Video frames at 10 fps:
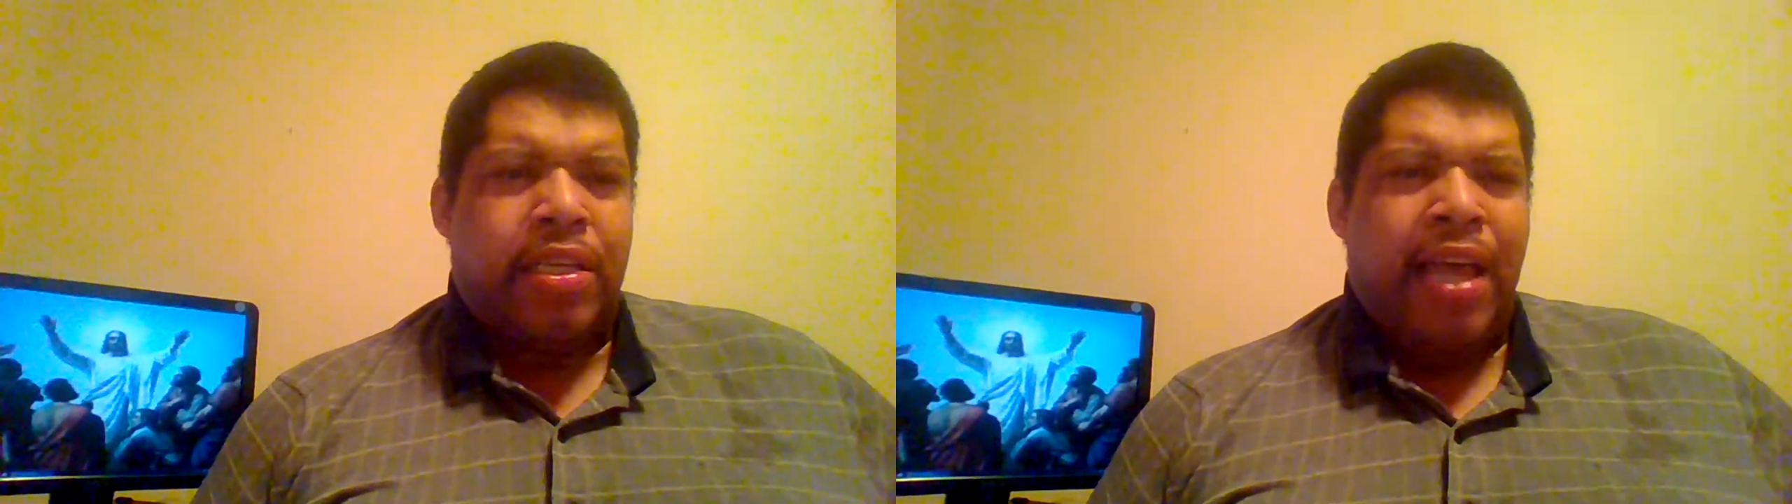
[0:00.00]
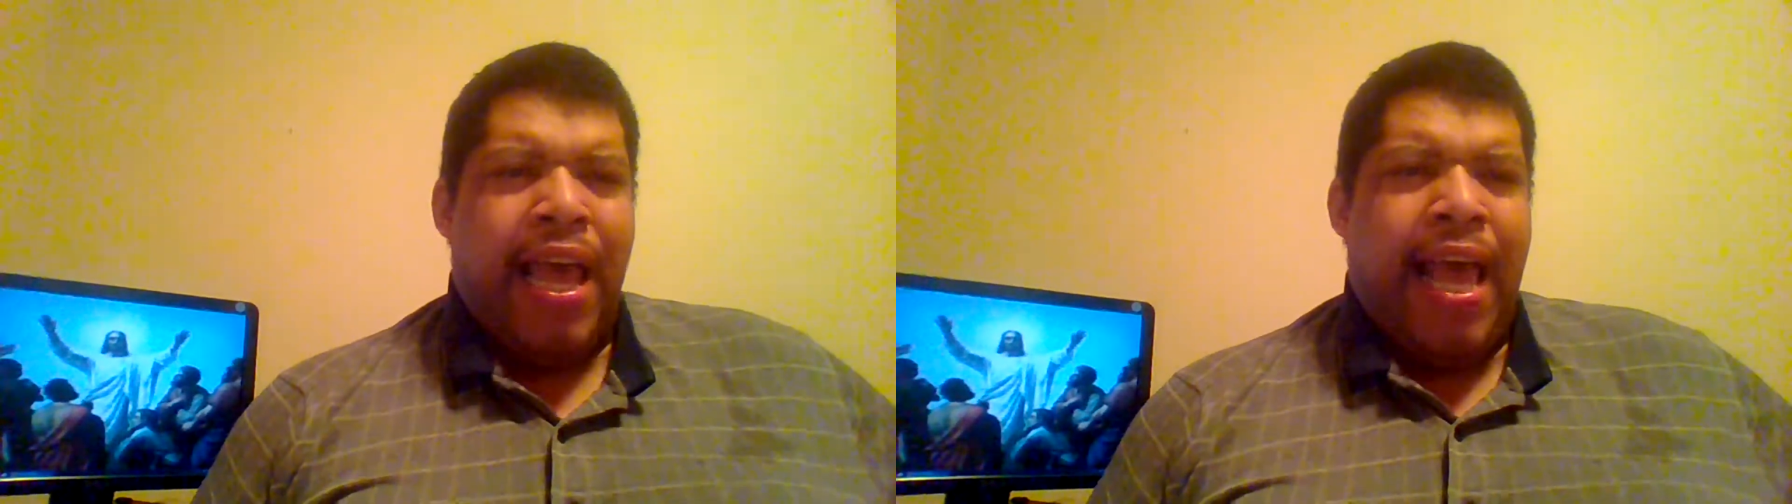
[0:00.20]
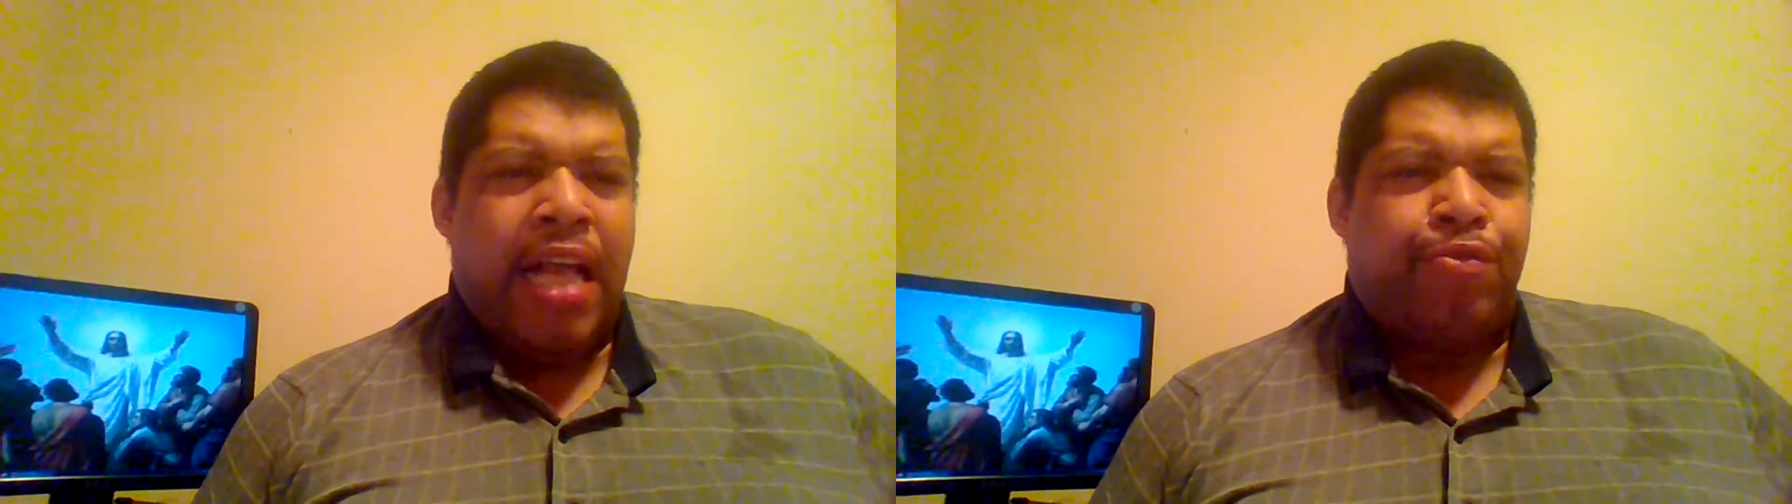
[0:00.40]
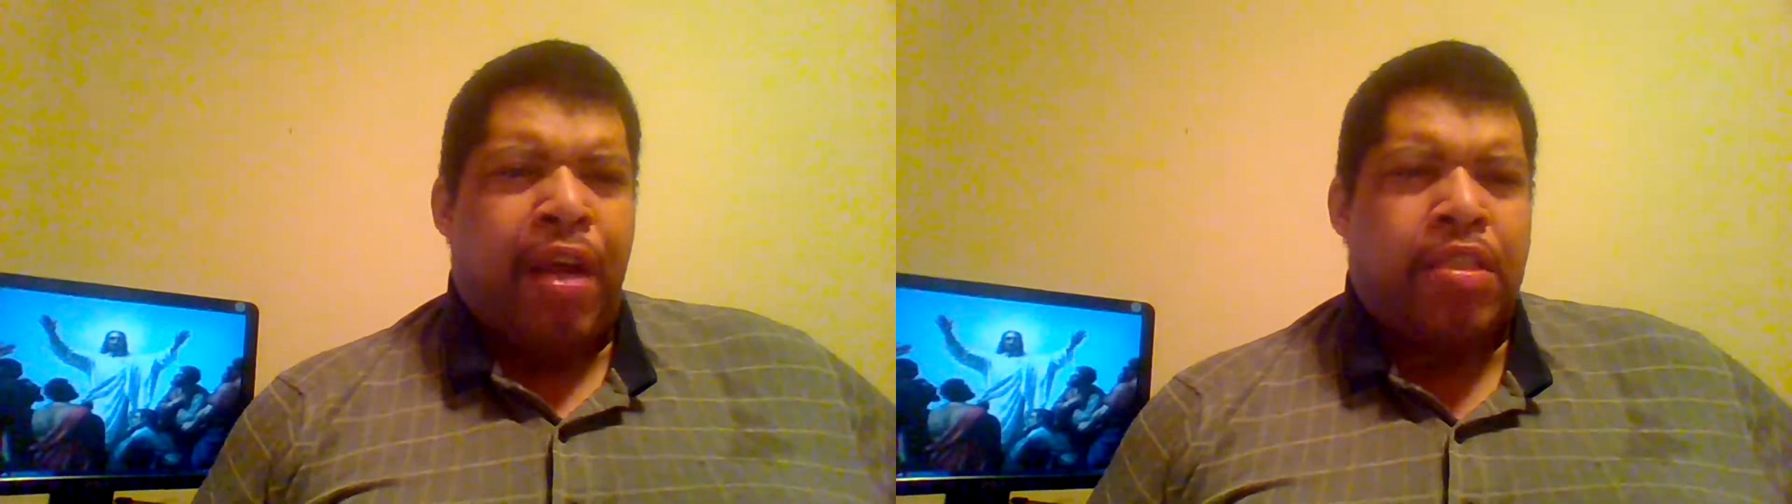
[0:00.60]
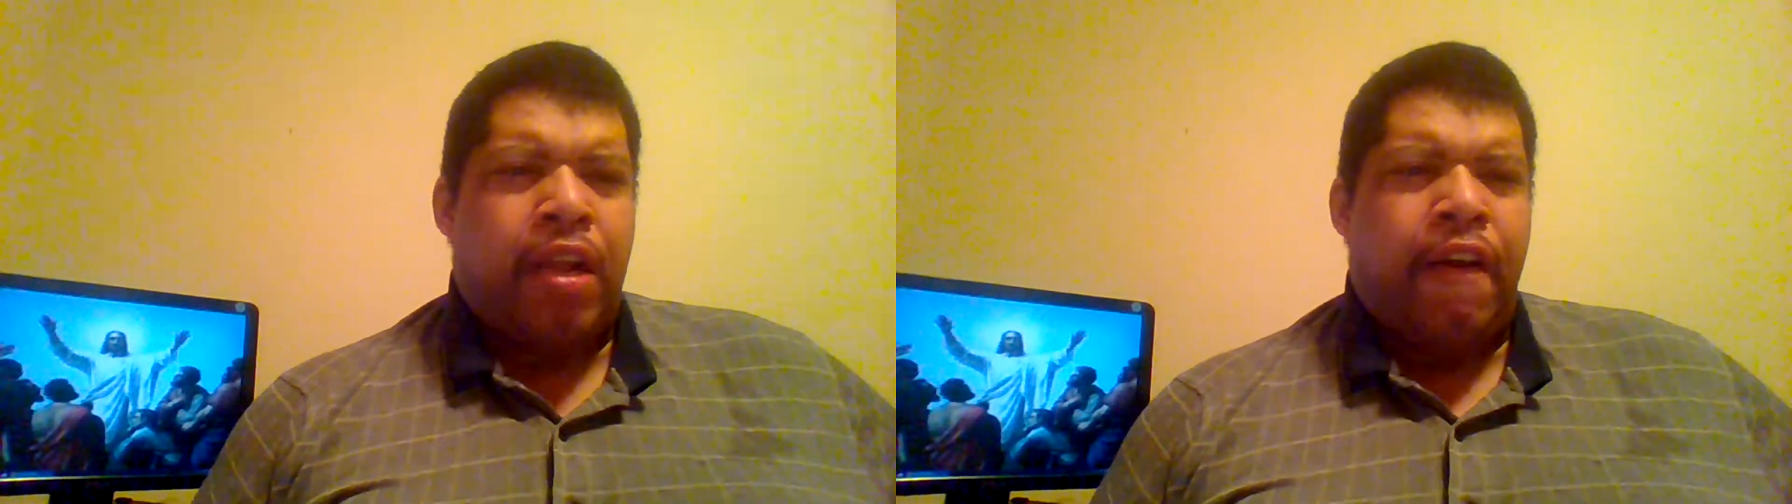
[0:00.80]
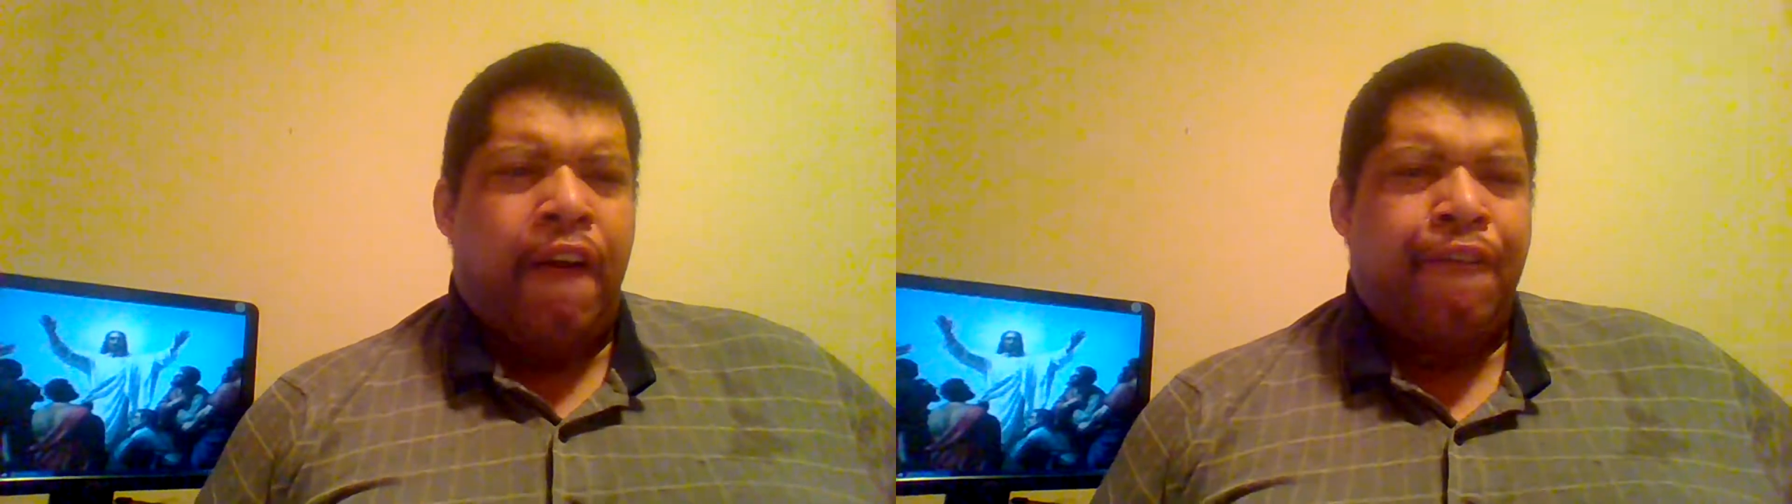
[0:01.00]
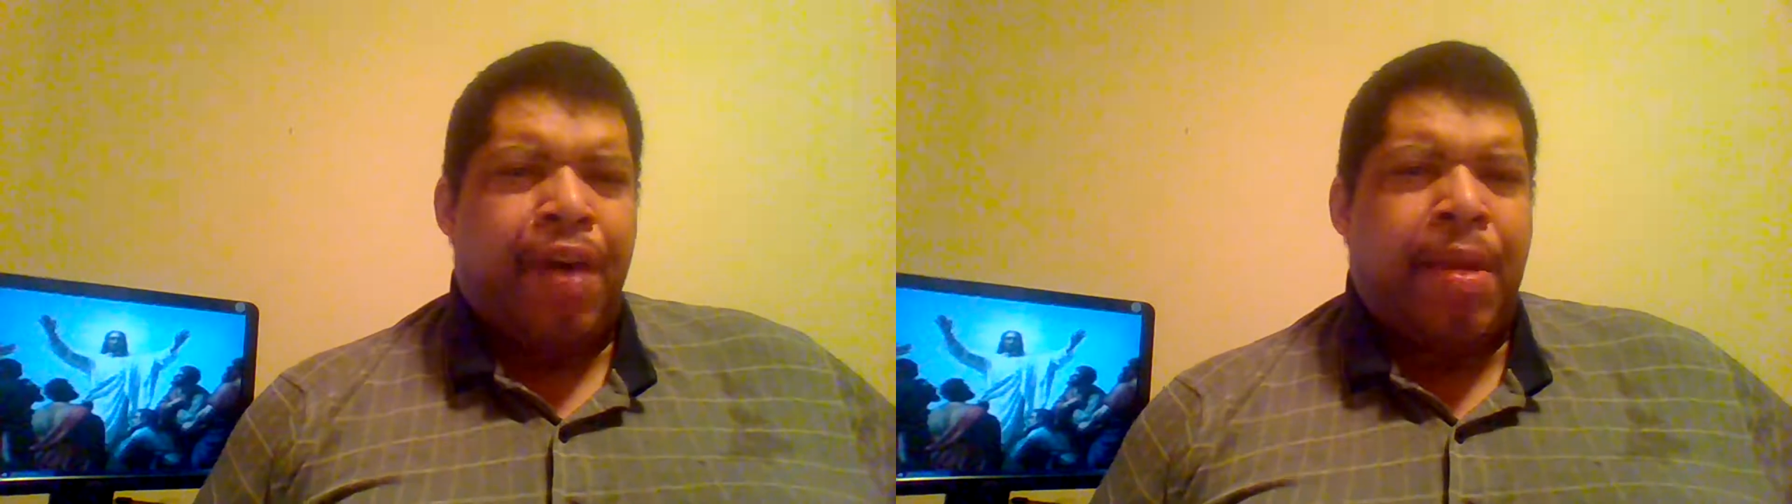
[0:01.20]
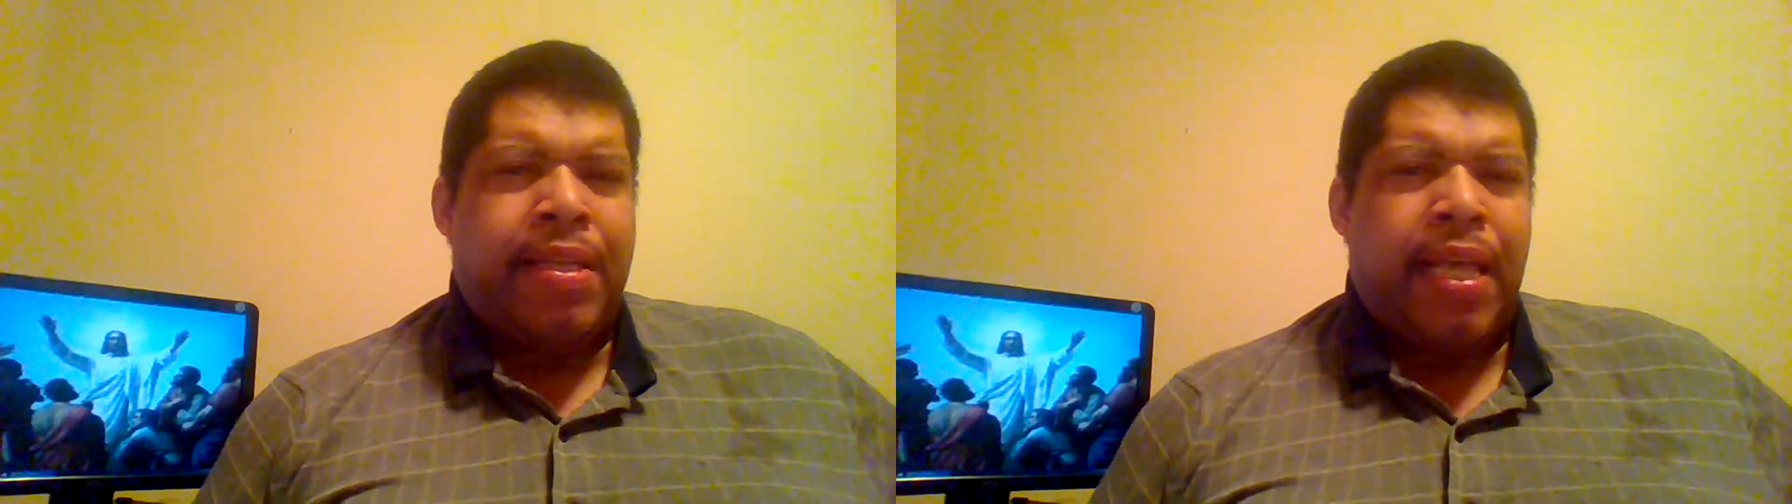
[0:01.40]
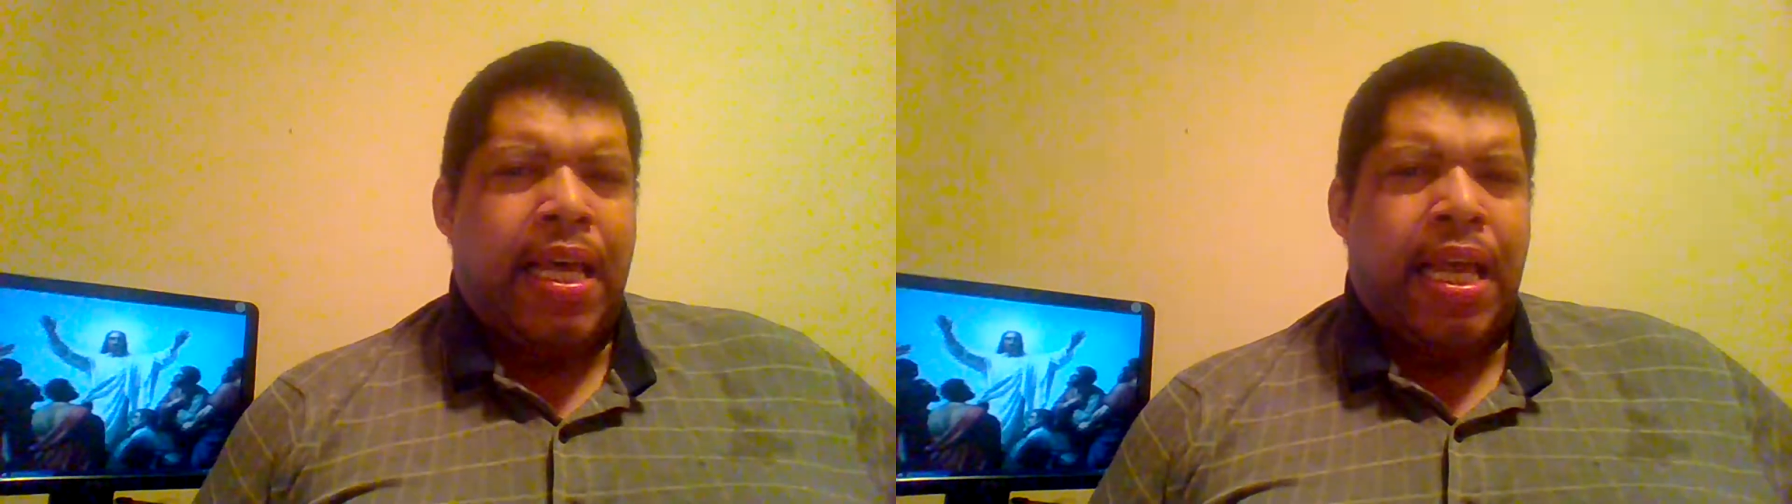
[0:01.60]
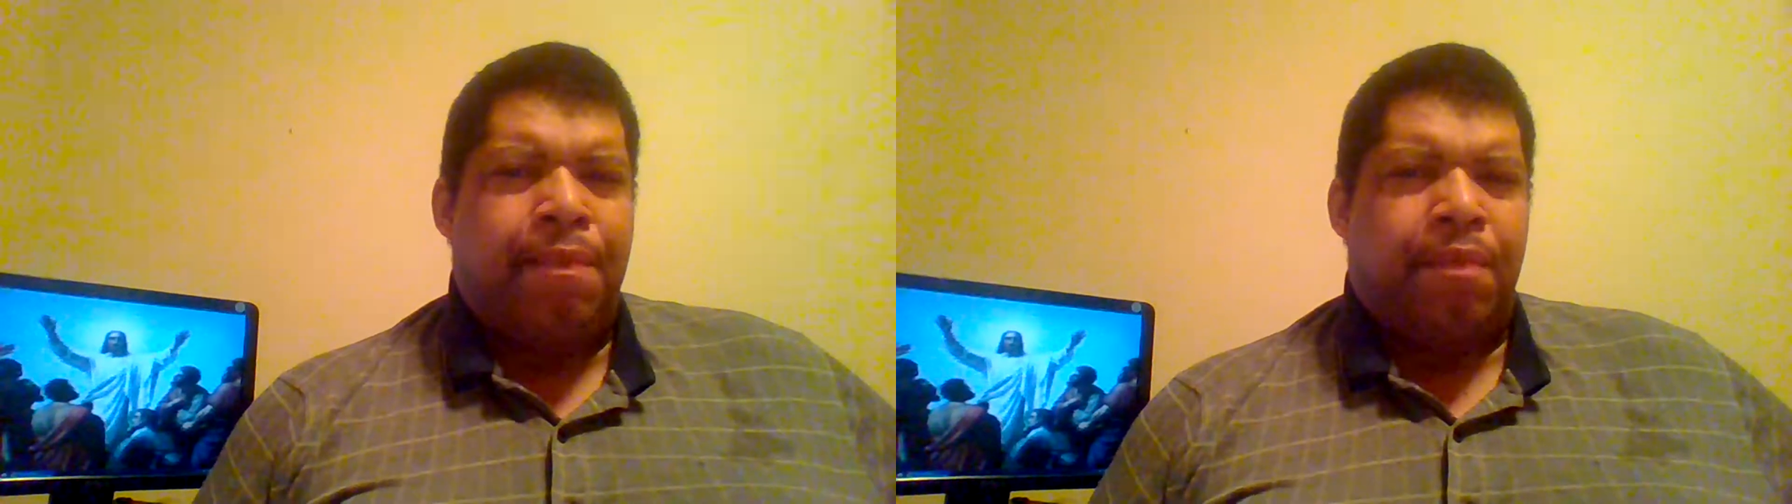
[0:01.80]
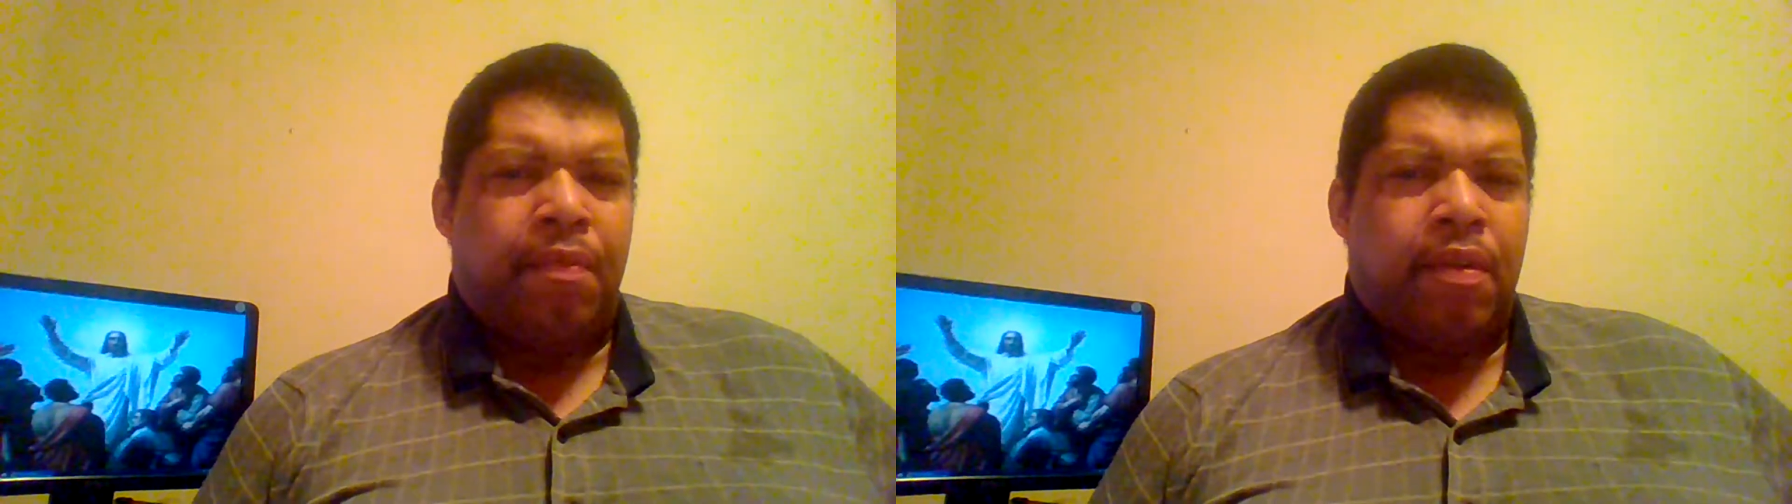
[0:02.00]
has risen from the dead.